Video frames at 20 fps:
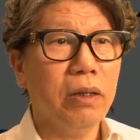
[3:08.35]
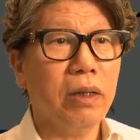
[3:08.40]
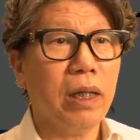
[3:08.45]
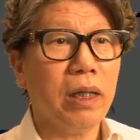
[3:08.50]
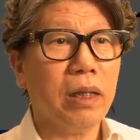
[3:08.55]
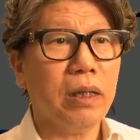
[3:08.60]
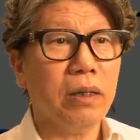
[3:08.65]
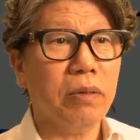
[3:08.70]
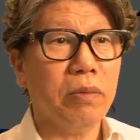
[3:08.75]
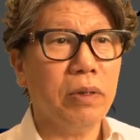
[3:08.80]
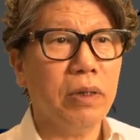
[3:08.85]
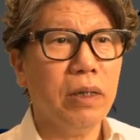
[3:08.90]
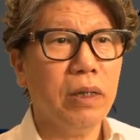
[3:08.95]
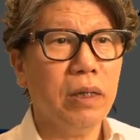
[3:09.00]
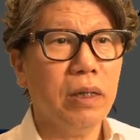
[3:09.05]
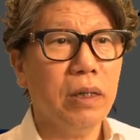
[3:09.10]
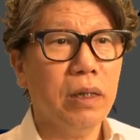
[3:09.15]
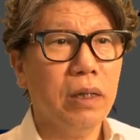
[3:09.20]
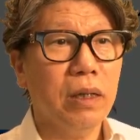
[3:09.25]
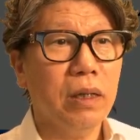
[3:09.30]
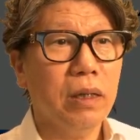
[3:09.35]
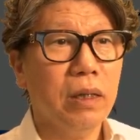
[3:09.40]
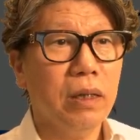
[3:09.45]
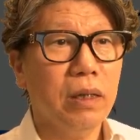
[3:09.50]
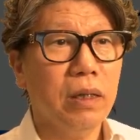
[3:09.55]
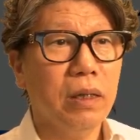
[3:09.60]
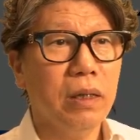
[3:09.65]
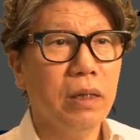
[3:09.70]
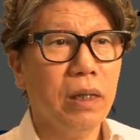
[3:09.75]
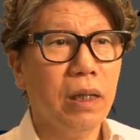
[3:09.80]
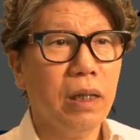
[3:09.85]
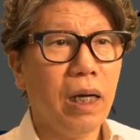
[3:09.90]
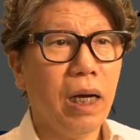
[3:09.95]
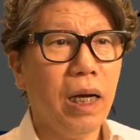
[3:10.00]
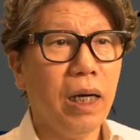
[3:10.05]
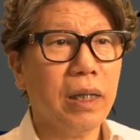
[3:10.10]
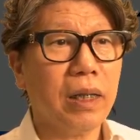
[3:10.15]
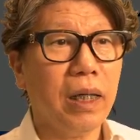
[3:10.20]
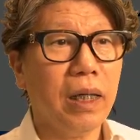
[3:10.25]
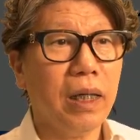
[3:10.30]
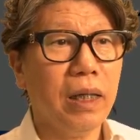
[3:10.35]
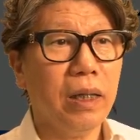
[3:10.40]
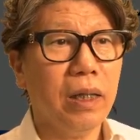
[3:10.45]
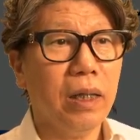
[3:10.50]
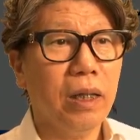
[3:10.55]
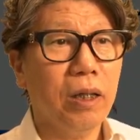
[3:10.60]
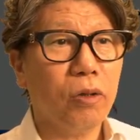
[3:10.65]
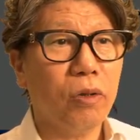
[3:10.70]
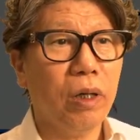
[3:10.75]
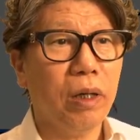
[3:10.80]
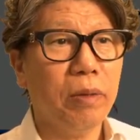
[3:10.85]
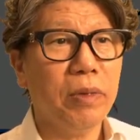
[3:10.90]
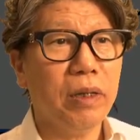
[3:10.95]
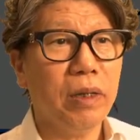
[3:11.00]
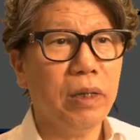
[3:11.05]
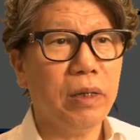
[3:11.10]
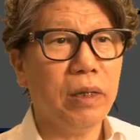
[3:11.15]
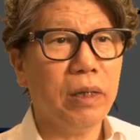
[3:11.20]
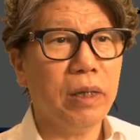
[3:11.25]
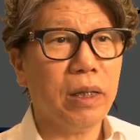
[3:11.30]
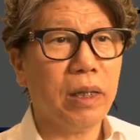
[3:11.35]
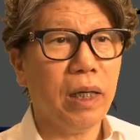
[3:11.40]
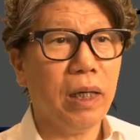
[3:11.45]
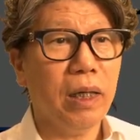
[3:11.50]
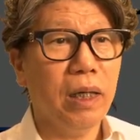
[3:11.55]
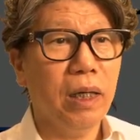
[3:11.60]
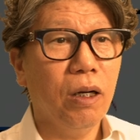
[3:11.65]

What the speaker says: being held in place on the mandibular occlusal plane.